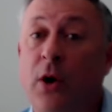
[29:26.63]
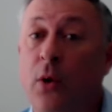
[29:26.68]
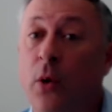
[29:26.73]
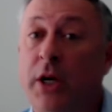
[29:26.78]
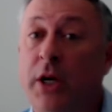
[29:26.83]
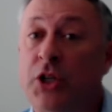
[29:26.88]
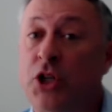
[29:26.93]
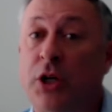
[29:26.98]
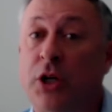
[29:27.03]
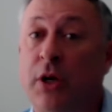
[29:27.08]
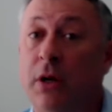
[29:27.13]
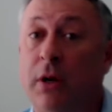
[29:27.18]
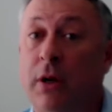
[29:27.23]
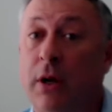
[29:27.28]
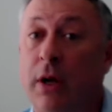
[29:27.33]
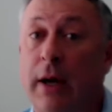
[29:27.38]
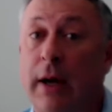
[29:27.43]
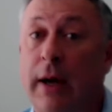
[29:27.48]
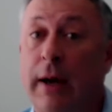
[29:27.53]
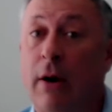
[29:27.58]
question
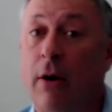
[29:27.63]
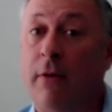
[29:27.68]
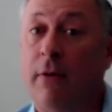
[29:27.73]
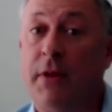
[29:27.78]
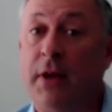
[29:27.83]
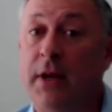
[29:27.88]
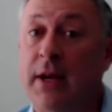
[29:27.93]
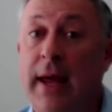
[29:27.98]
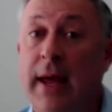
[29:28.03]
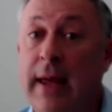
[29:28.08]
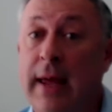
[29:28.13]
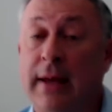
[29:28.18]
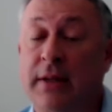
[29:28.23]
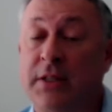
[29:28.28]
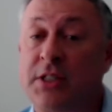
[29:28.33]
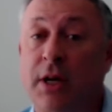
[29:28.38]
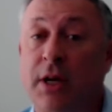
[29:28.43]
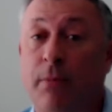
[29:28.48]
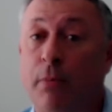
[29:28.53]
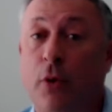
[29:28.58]
uh, mm. of hmm. the day at
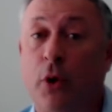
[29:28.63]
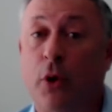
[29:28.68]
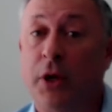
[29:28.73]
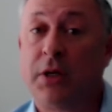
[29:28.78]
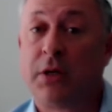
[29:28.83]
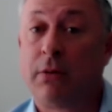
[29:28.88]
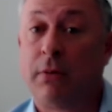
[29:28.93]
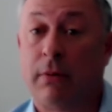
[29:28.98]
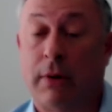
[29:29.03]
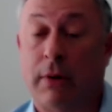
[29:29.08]
some point.